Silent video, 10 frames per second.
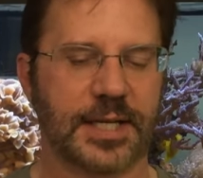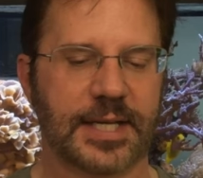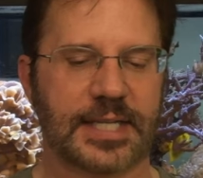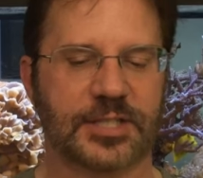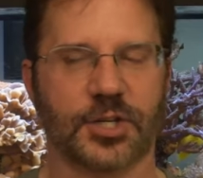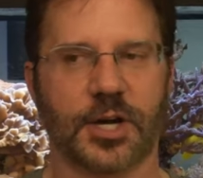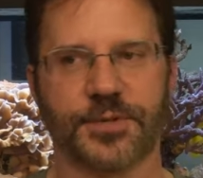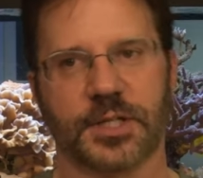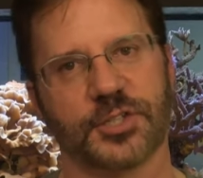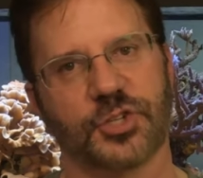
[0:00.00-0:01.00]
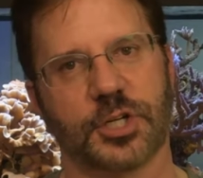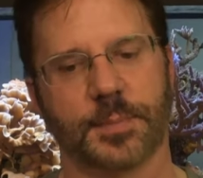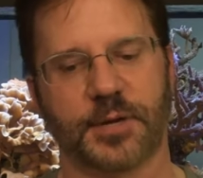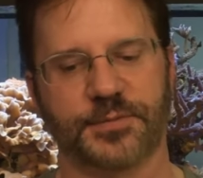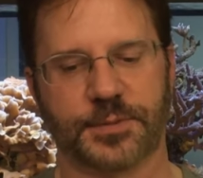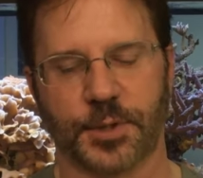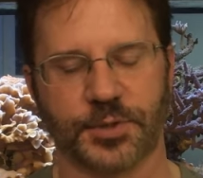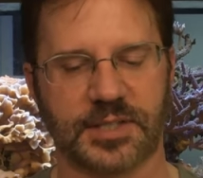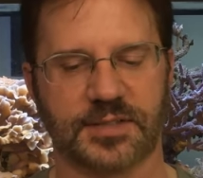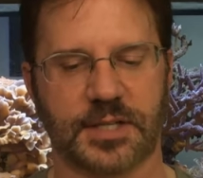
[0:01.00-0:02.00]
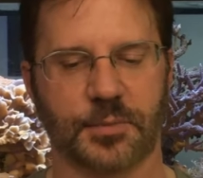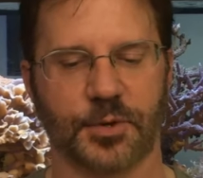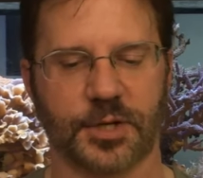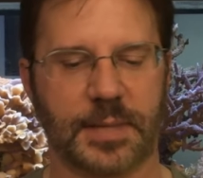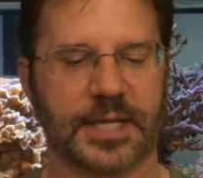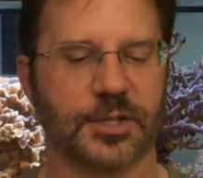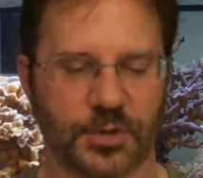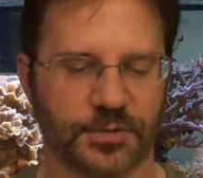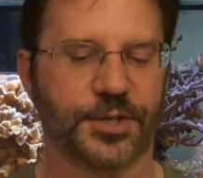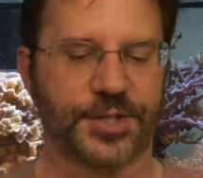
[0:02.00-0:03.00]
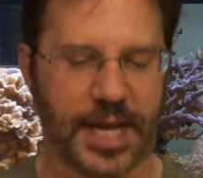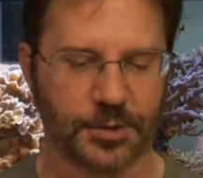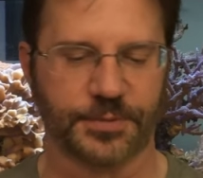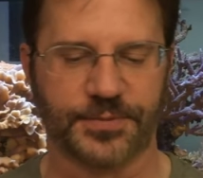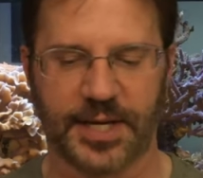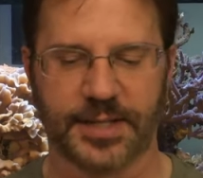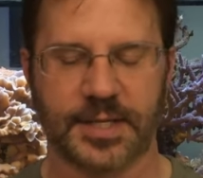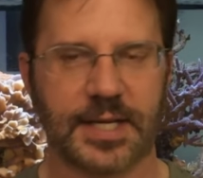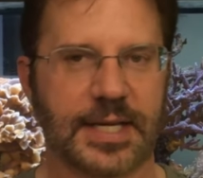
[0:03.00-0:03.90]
He took off the collection cup off his protein skimmer and made it do a volcano effect.